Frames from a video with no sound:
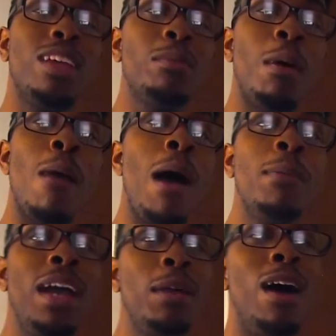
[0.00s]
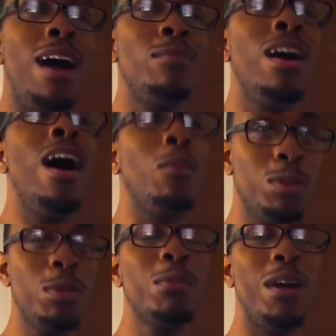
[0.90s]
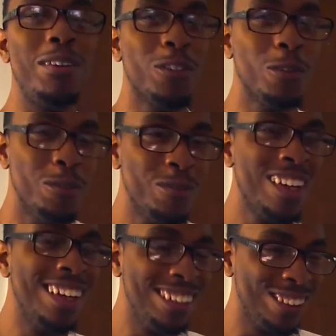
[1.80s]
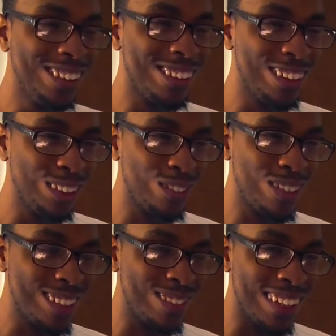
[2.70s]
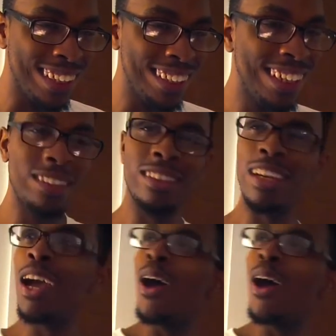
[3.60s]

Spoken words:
telling my mom, hey mom, I'm gonna be in my room doing Kratos face paint. And she's like,